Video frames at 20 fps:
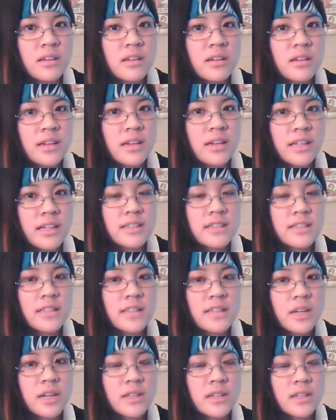Lady
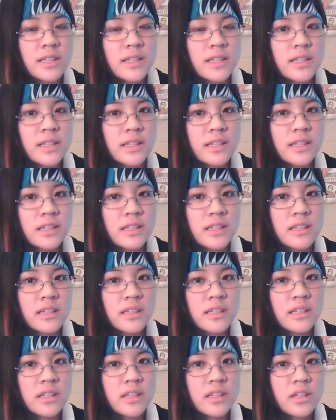Tiger Lily,
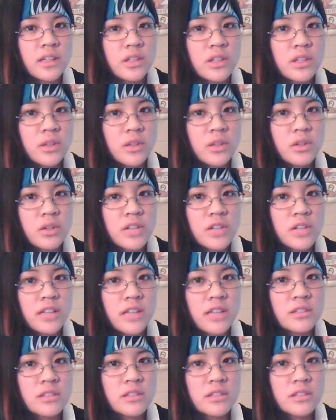your
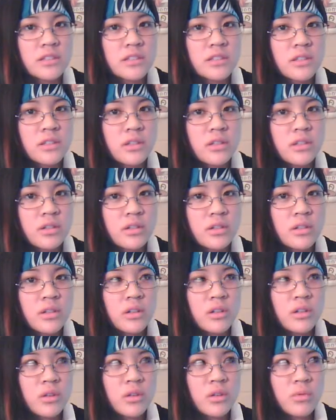challenges,
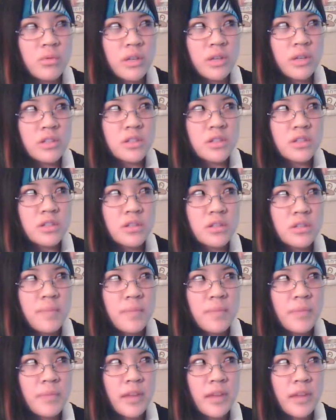which,
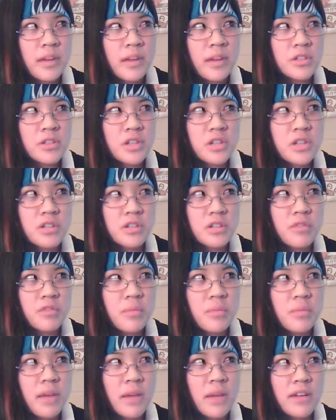judging
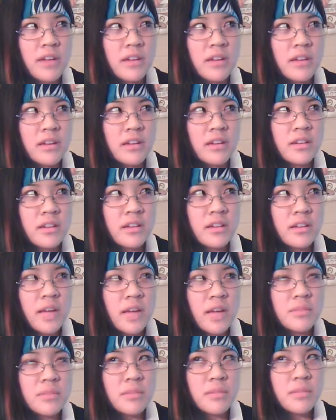from my
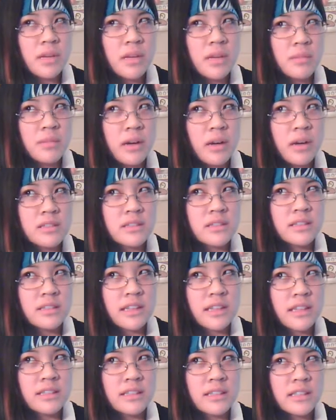empty mailbox
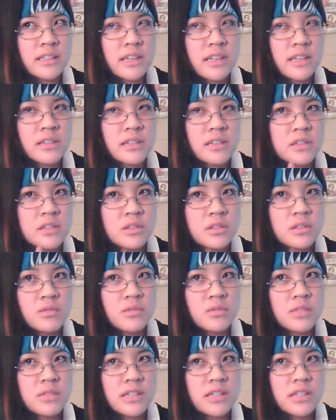collecting dust, you
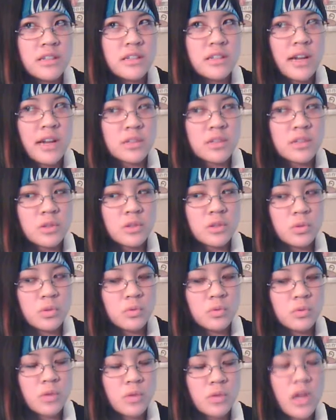did not do.
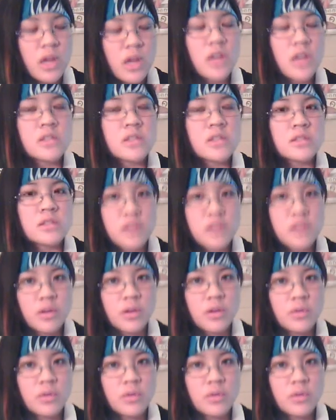So,